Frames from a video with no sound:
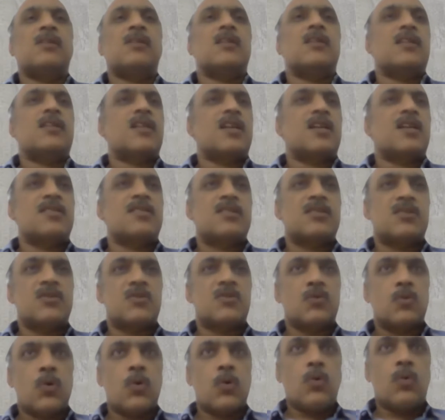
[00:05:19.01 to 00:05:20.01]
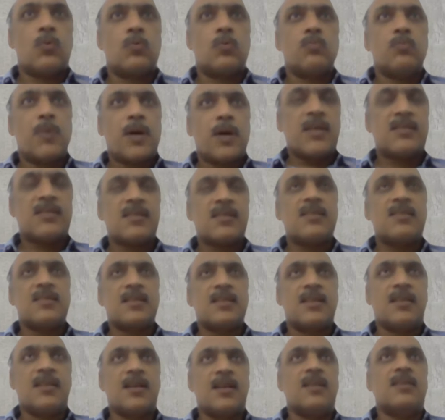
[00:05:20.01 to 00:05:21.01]
It has no basis
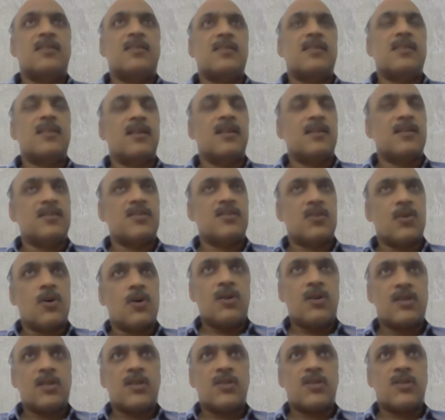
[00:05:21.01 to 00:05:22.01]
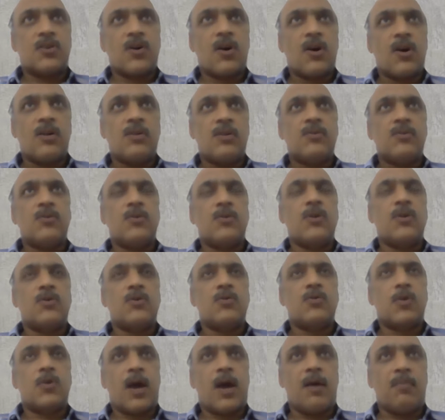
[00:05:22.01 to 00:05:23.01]
in it. It is not at all going
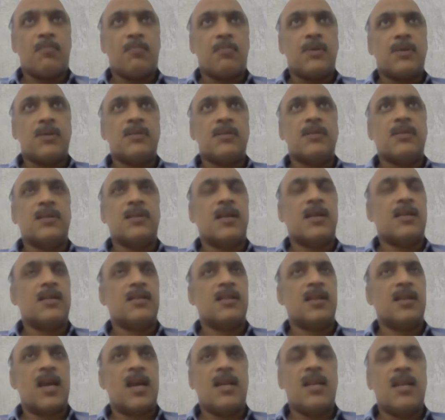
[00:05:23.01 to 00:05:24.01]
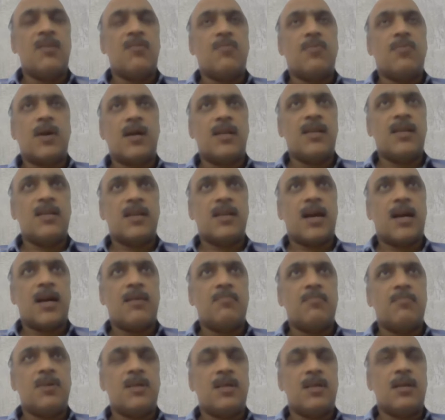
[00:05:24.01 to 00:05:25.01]
to happen in any
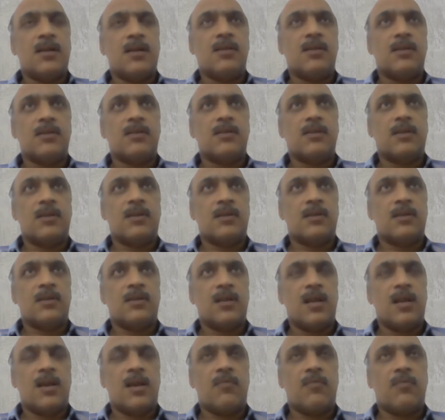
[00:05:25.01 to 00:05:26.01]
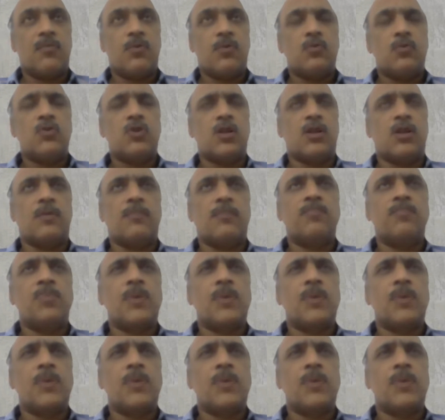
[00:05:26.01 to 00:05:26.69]
time near future.